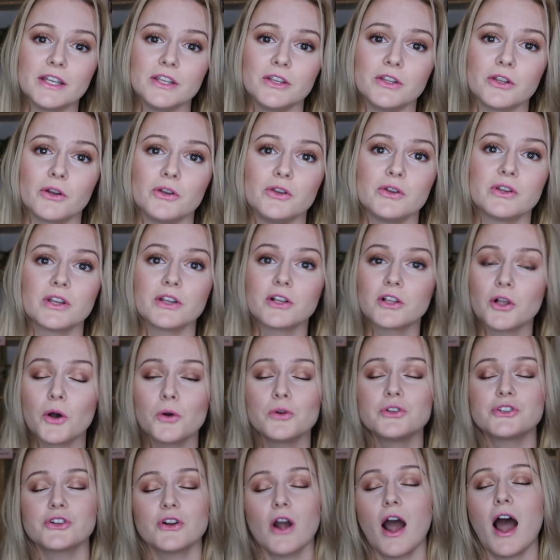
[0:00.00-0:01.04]
You know, you can
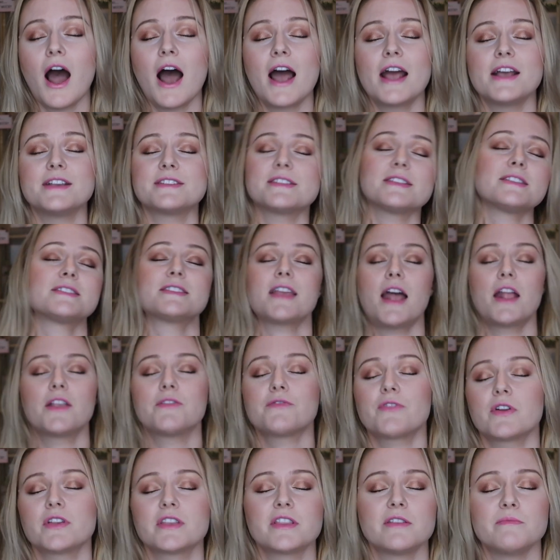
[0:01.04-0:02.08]
close your eyes and stand in
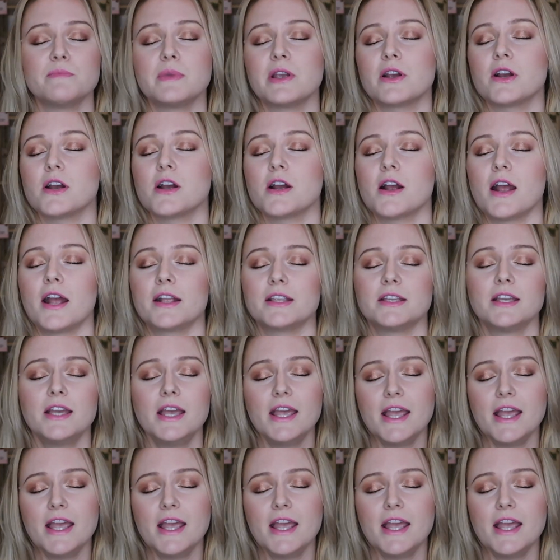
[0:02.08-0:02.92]
front of the mirror and